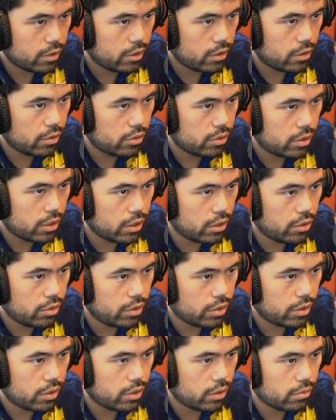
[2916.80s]
Sorry, I go
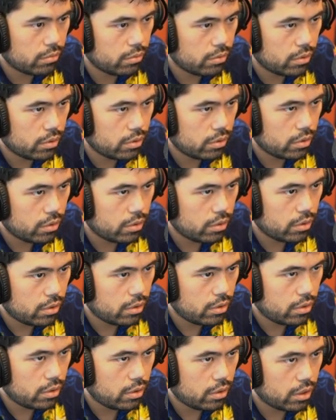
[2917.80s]
here.
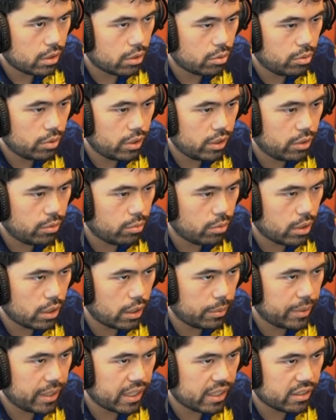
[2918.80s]
Queen d1. I
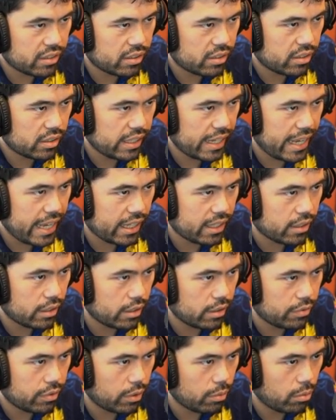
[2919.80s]
mean, I can stack it
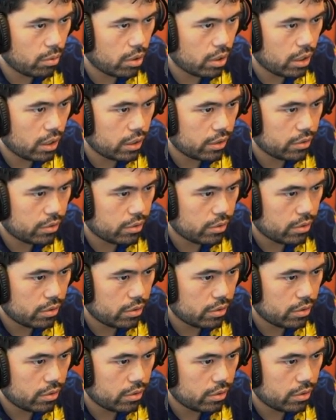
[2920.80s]
if I want.